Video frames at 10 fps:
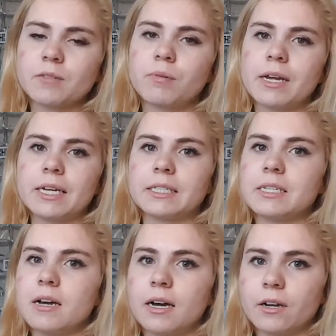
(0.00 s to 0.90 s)
but it's
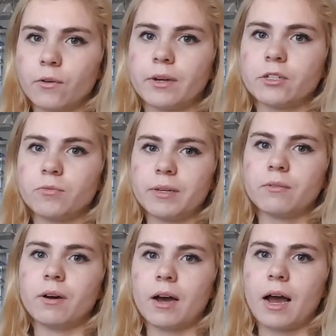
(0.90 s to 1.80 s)
not going to
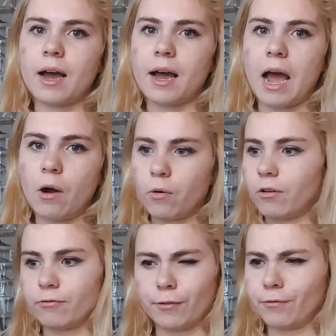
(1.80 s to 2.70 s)
be out
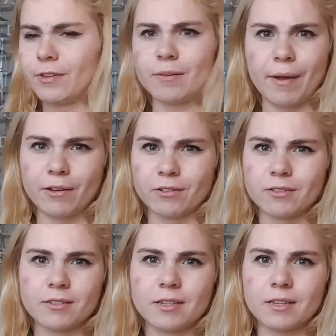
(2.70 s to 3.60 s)
of a
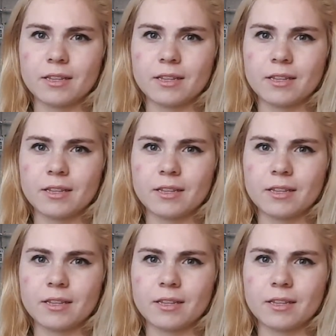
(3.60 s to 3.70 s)
female's